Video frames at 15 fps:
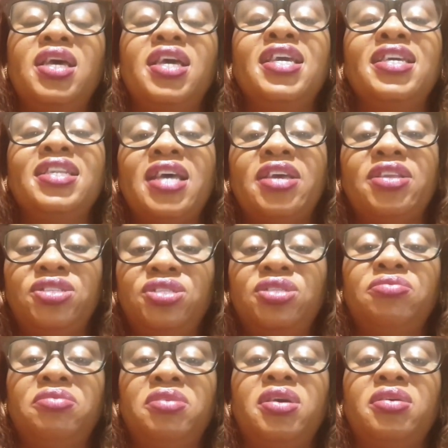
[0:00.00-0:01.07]
in
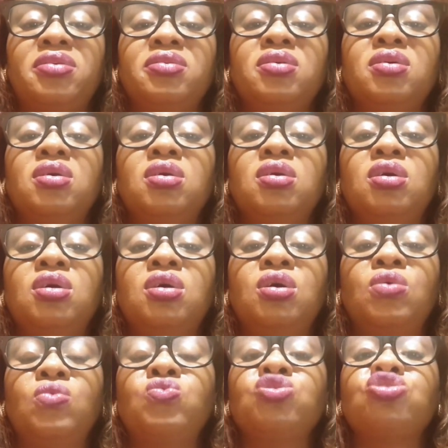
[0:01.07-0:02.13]
Nigeria
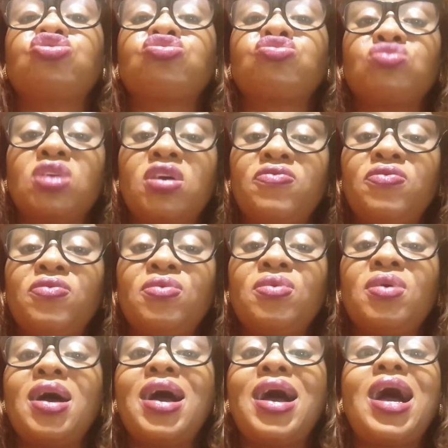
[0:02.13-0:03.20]
will
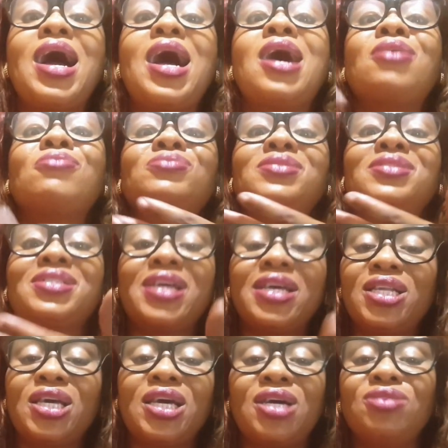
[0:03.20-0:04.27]
travel outside
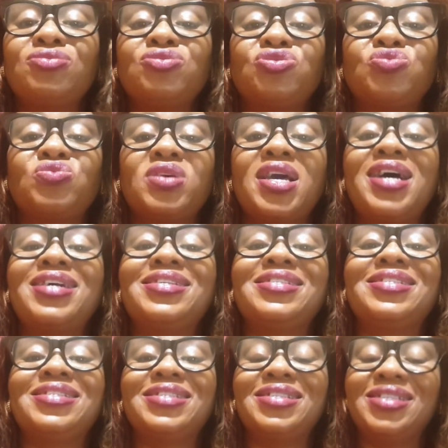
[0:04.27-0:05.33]
the country and
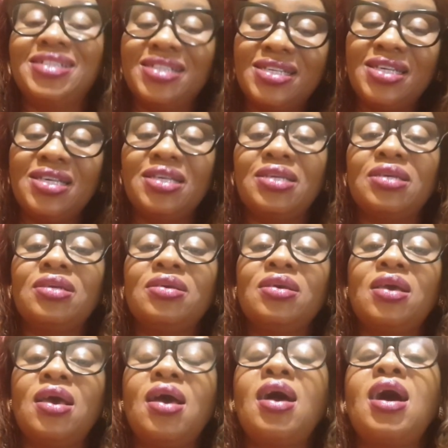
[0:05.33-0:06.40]
see
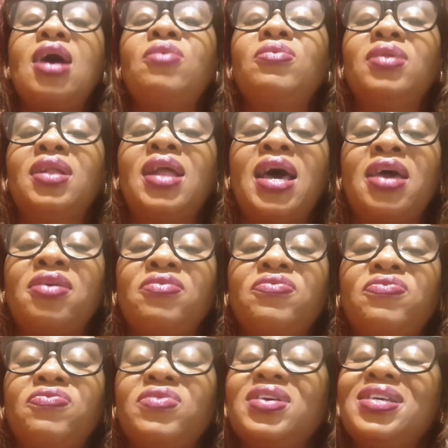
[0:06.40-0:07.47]
how life
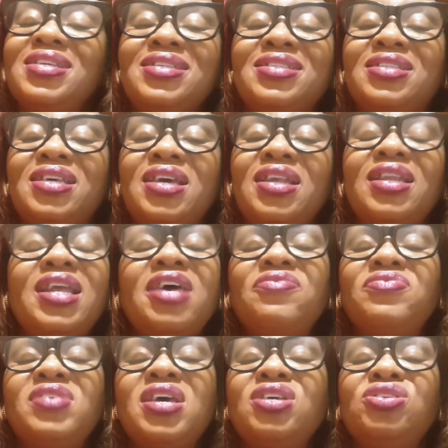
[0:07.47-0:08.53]
is there.
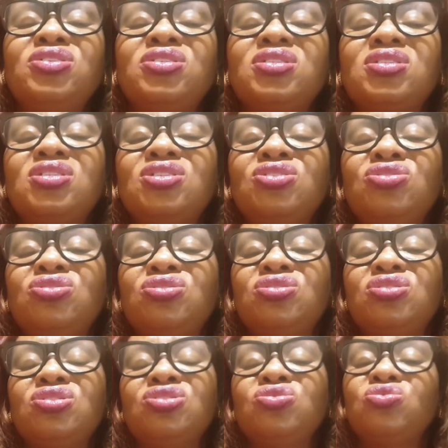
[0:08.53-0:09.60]
Life there
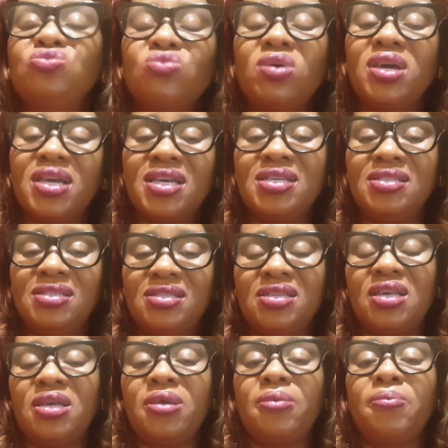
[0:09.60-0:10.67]
is not
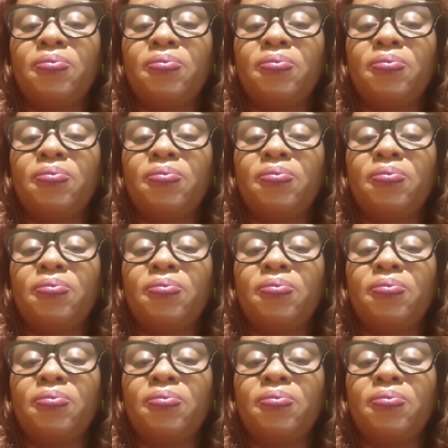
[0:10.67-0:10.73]
easy.